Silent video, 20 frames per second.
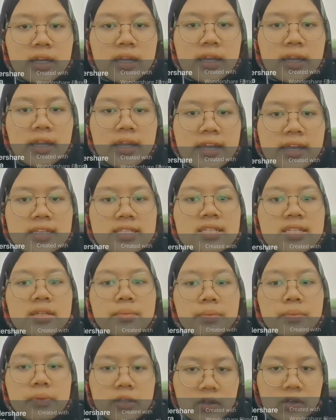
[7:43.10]
As a
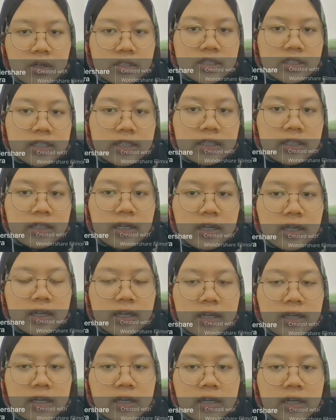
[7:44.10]
precaution,
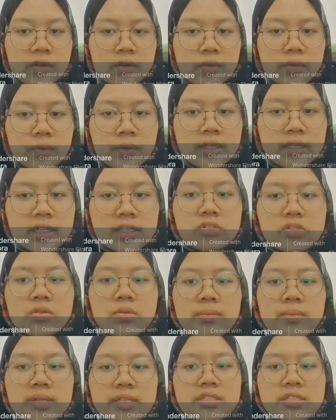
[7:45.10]
we need to
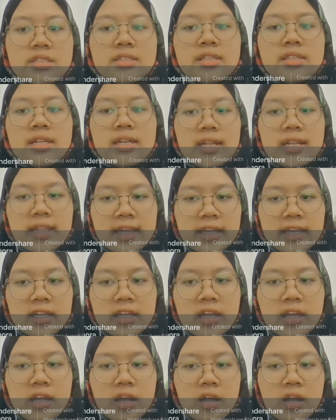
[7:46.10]
measure the length
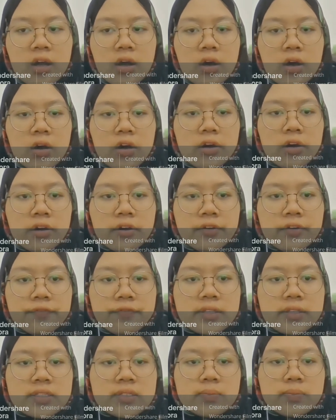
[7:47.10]
of
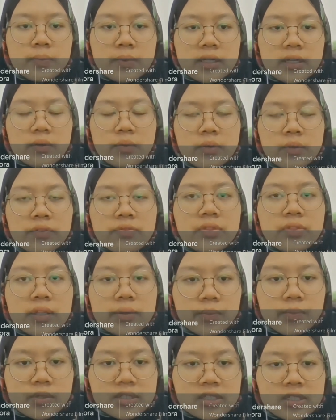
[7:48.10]
the spring with the
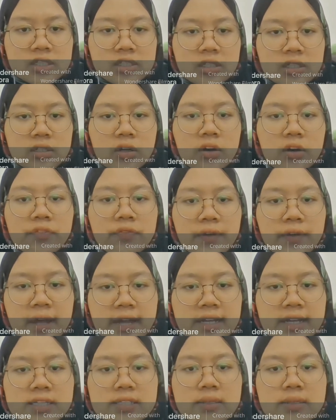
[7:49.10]
position of
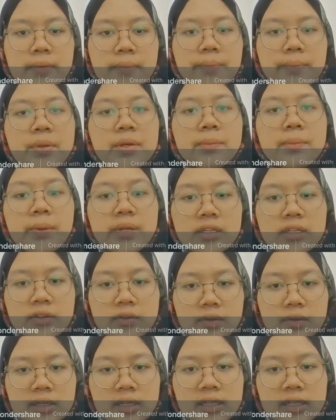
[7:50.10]
eyes
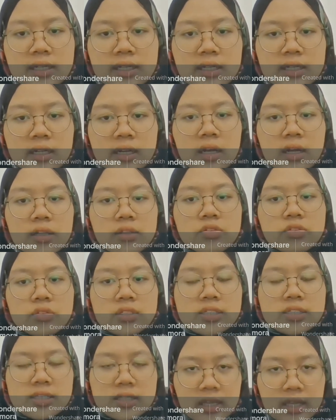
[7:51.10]
perpendicular to
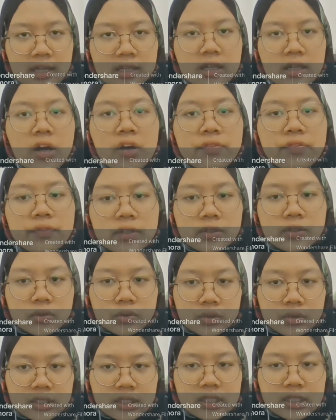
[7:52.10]
the scale of the
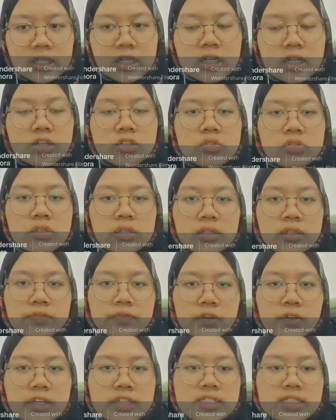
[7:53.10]
ruler to
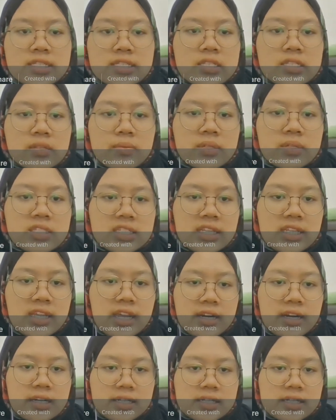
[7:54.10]
avoid systematic
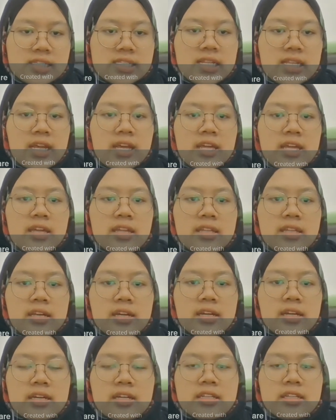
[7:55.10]
errors
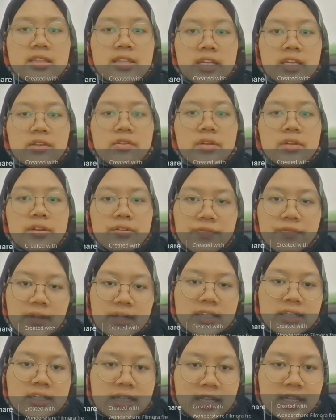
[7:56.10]
that could
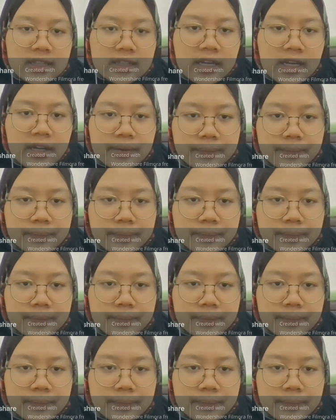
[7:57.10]
affect the data.